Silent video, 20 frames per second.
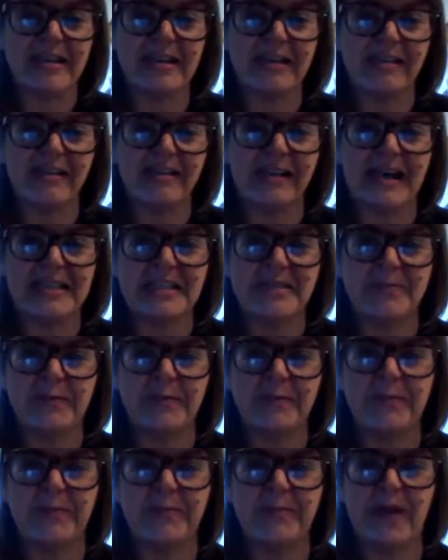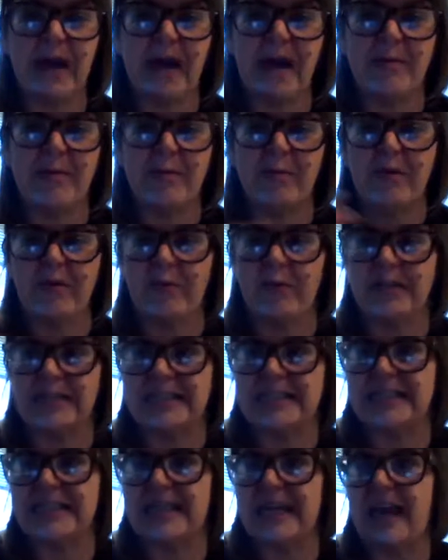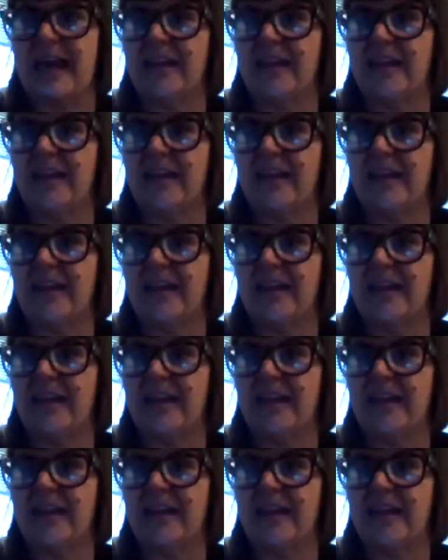in the classroom, what voices they